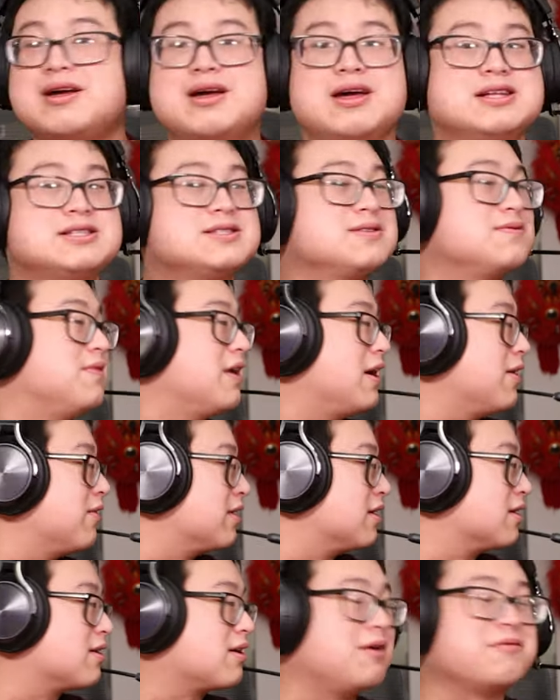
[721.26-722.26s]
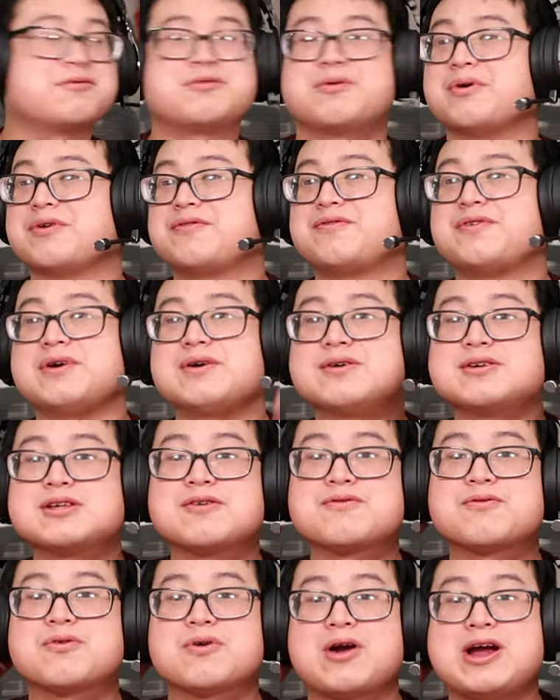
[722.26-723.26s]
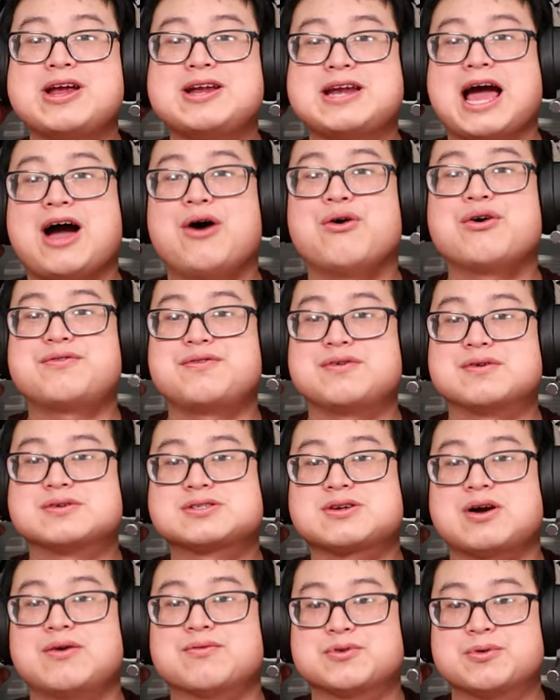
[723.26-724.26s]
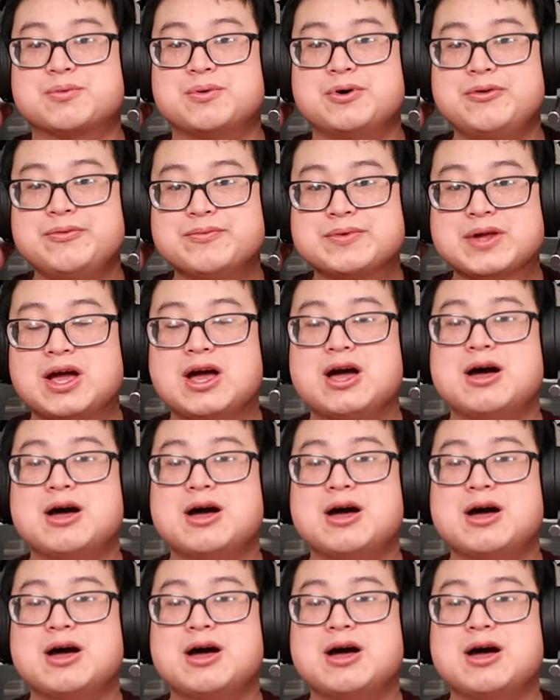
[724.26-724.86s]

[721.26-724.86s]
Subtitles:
it's very comfortable. For right now, it feels comfortable.